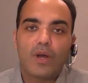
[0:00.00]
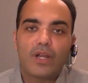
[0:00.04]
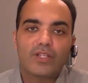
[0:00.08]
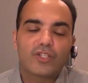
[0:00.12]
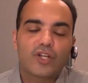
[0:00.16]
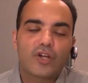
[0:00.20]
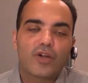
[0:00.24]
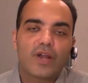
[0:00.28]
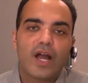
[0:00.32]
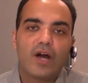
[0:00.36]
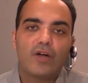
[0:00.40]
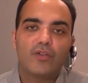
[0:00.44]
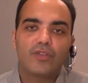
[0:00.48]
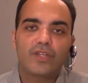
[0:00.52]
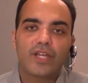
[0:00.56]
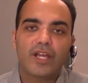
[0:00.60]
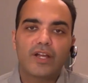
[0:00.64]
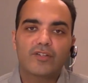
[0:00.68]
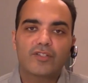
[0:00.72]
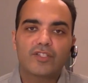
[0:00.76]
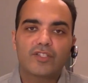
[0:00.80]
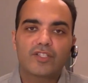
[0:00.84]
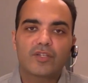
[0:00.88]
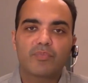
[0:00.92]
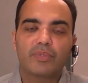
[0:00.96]
does our
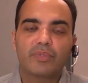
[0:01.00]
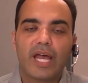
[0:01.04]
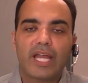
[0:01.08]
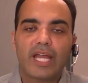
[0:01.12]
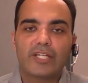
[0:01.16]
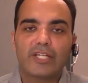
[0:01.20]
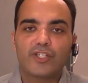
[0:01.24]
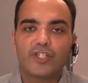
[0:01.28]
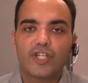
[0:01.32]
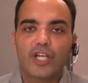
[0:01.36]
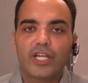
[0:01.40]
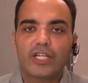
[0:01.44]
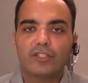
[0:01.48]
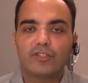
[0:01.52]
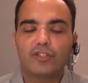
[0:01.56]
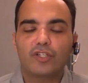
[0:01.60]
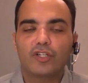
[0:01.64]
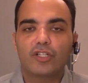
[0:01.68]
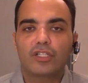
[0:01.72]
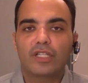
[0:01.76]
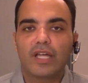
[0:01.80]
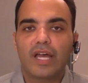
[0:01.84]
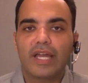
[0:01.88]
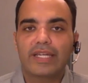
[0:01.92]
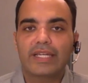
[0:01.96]
healthcare supply chain
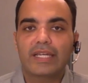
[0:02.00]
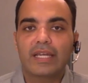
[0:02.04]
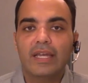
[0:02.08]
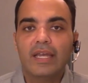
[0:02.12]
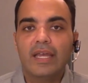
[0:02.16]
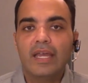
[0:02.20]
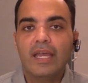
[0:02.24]
look like?